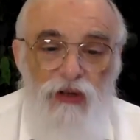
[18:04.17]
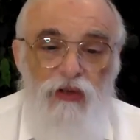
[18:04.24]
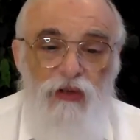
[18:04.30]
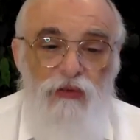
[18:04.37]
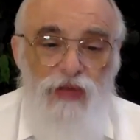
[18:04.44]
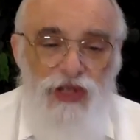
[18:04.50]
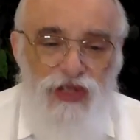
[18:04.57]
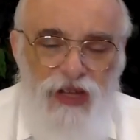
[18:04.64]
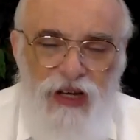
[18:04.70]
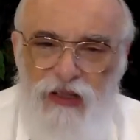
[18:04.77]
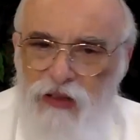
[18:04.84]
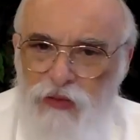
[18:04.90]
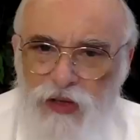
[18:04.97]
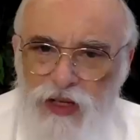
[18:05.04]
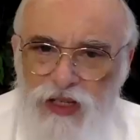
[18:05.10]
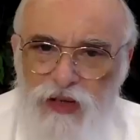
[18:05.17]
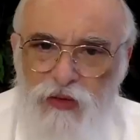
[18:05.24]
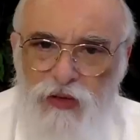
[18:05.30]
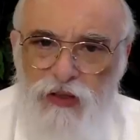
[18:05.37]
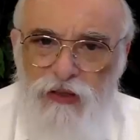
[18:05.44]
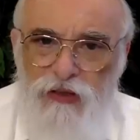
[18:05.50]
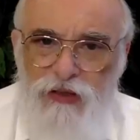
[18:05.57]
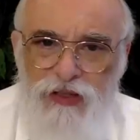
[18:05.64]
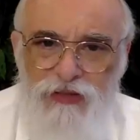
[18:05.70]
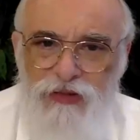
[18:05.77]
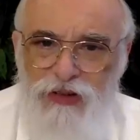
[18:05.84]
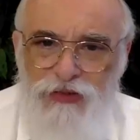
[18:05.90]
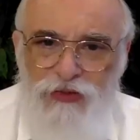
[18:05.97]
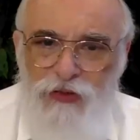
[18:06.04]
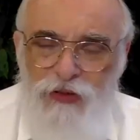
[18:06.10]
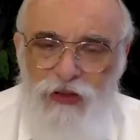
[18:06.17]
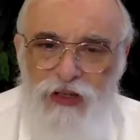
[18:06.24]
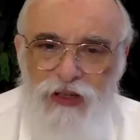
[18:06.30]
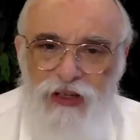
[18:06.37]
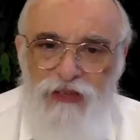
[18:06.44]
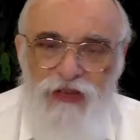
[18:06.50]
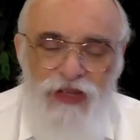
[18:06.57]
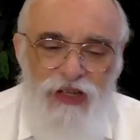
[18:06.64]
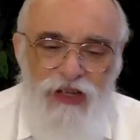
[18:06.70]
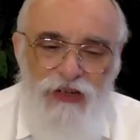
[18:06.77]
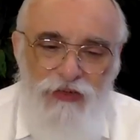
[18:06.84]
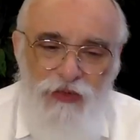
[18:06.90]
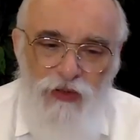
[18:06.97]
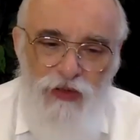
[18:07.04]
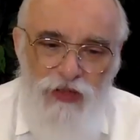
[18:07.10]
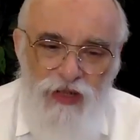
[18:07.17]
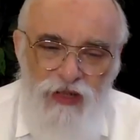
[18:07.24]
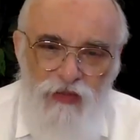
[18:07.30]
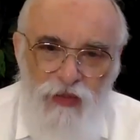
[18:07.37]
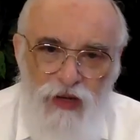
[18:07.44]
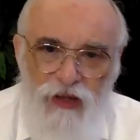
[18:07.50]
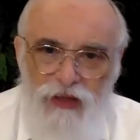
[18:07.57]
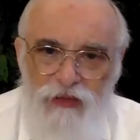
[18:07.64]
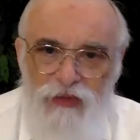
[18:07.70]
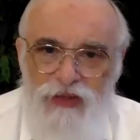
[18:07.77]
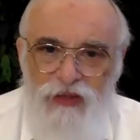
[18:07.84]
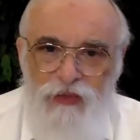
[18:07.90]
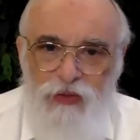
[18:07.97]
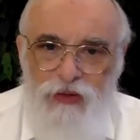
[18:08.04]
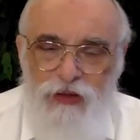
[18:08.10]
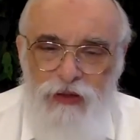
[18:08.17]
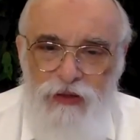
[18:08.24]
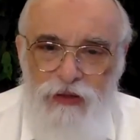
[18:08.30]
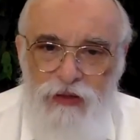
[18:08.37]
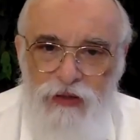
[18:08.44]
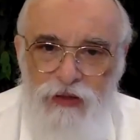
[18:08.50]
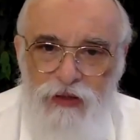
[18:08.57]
What does he want? He doesn't want to force. If he's going to force his mind, he missed the point.